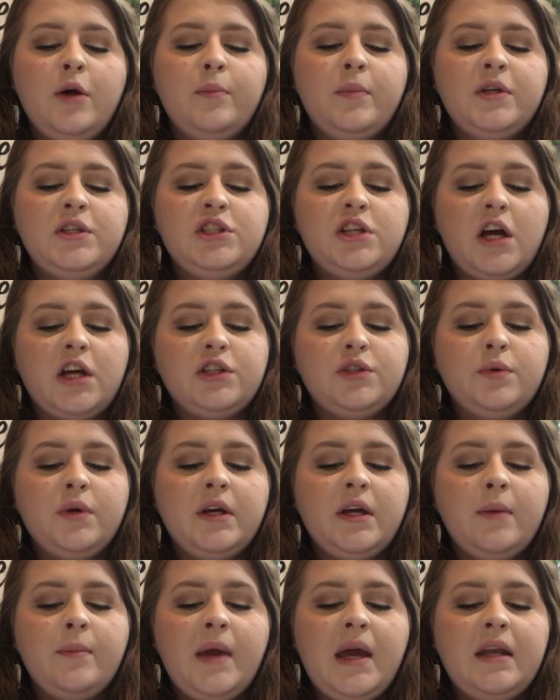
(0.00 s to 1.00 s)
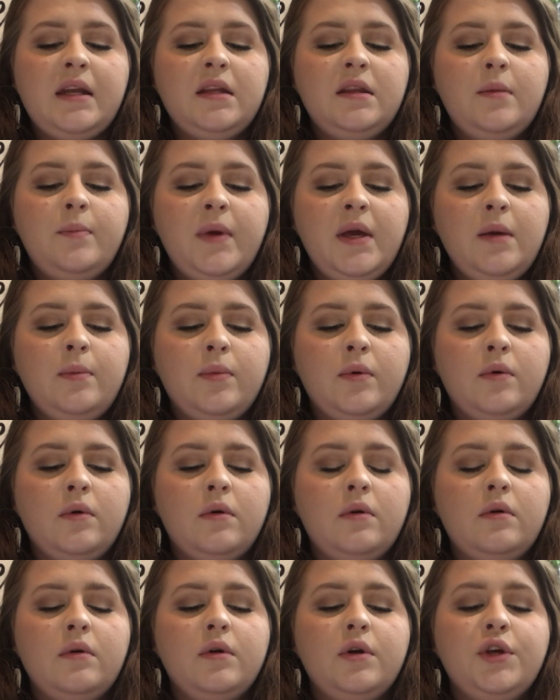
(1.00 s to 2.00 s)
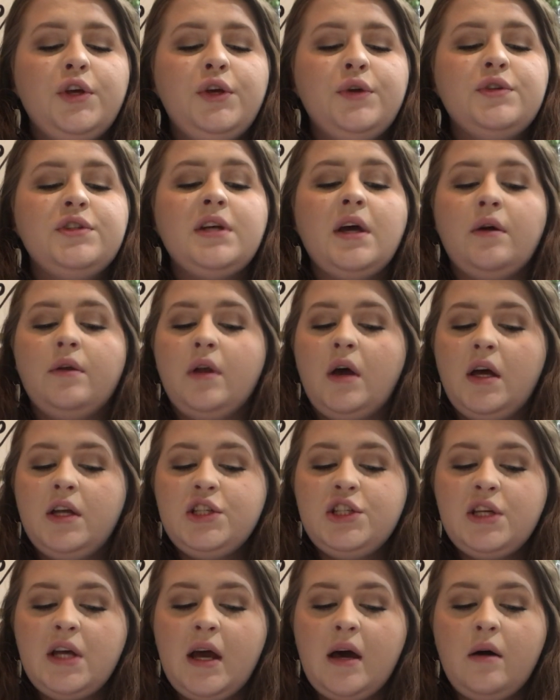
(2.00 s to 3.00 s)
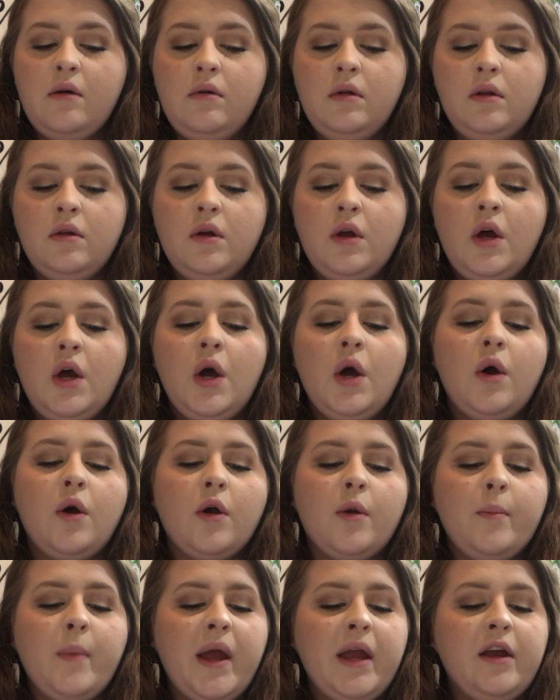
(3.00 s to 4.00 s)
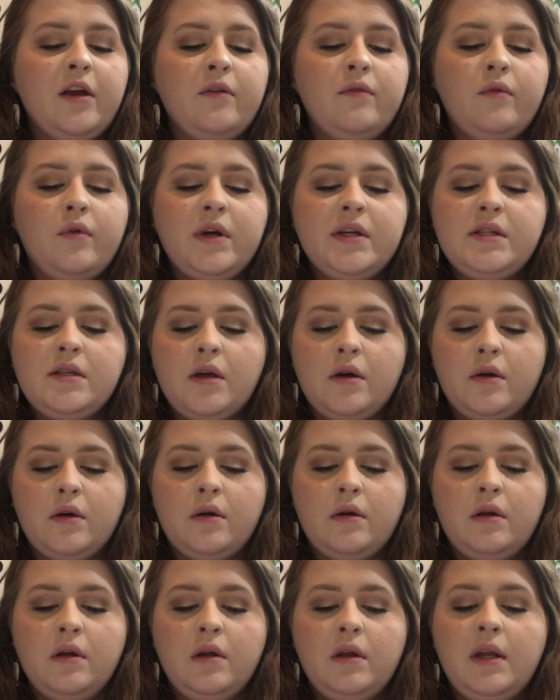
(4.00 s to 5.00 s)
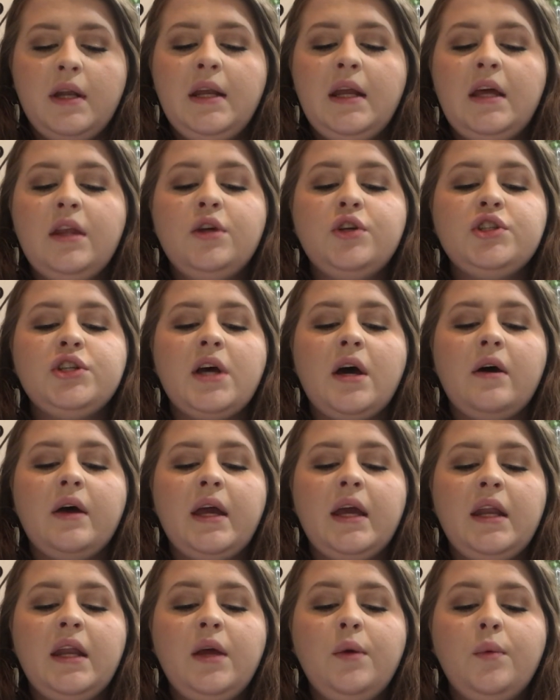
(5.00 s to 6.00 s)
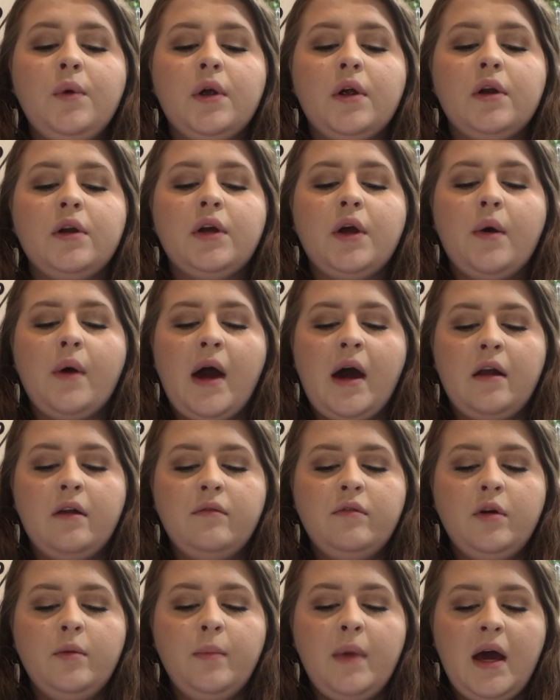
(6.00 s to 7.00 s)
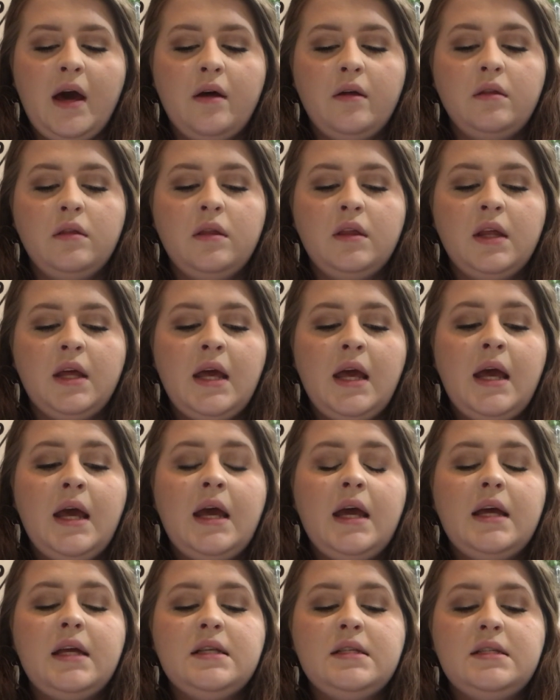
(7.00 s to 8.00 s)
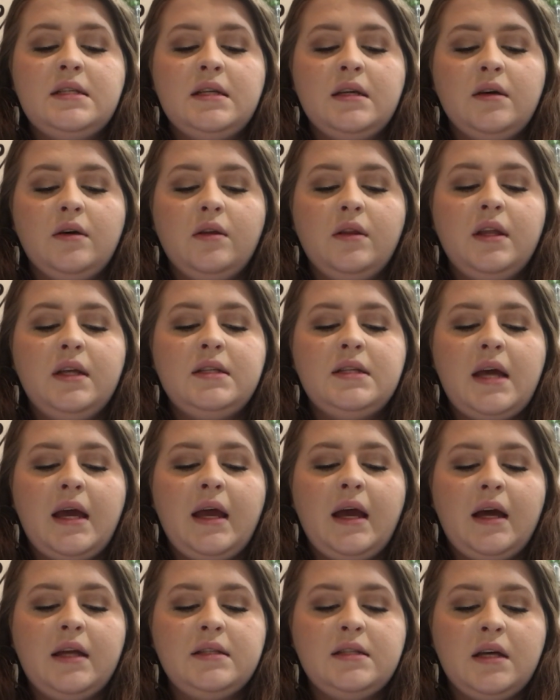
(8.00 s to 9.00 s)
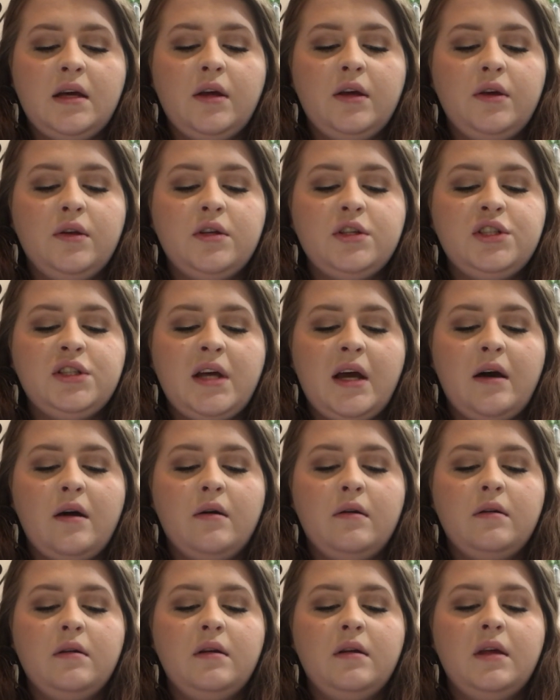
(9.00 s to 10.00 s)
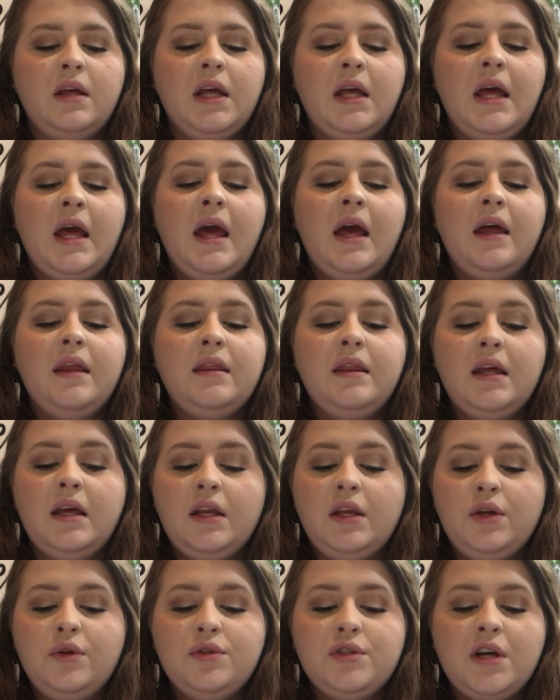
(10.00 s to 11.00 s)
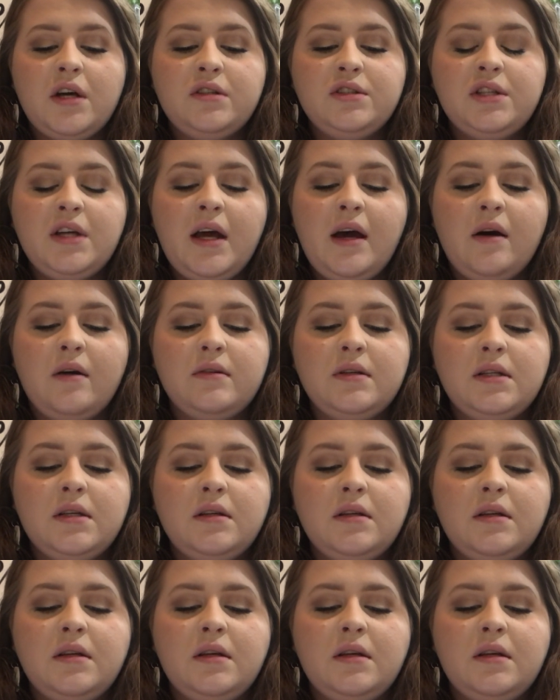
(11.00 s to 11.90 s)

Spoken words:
But Joshua commanded the people, 'You shall not shout or make your voice heard, neither shall any word go out of your mouth until the day I tell you to shout. Then you shall shout.'